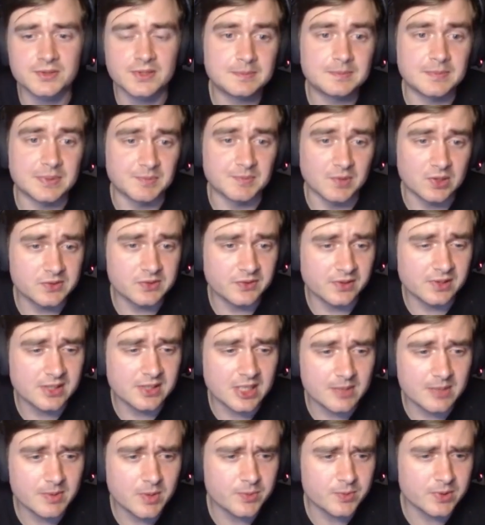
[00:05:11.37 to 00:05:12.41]
But most of the time
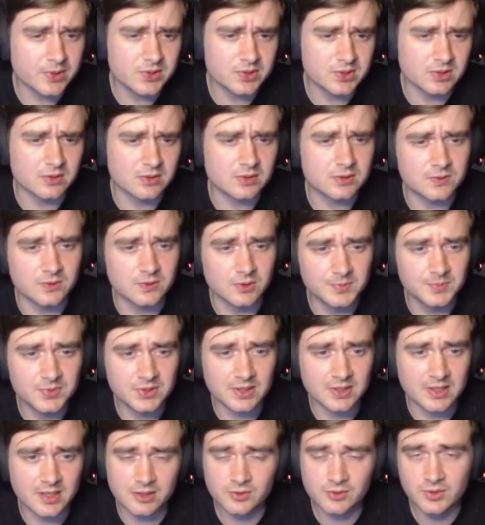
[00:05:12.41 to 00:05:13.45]
you will use it on troops
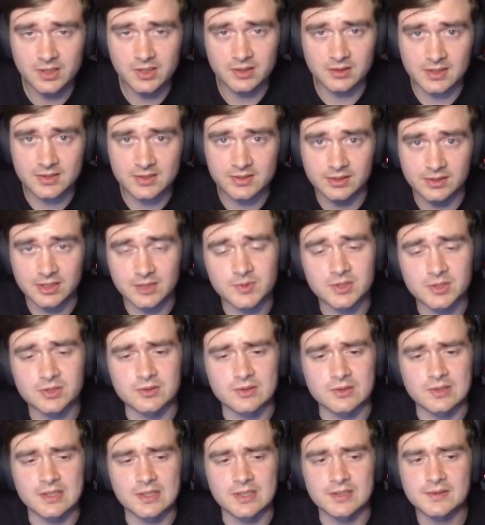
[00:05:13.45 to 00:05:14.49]
and you get a lesser demon to your
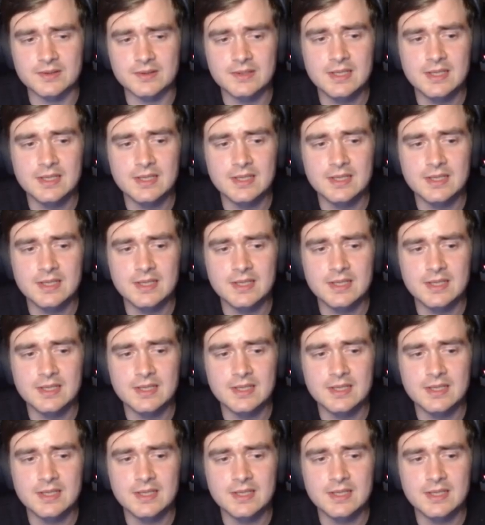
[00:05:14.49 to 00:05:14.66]
hand.